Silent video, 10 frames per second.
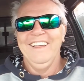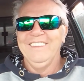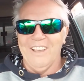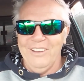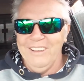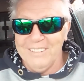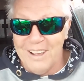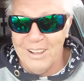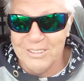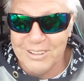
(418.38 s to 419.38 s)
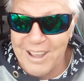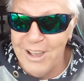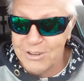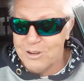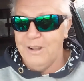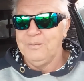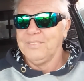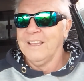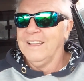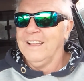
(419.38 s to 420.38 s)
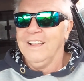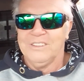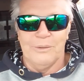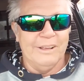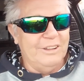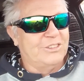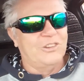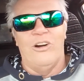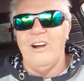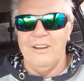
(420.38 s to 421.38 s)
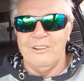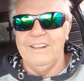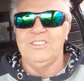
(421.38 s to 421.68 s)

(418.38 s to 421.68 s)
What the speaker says: So here's how it goes, right? So we got this guy, right?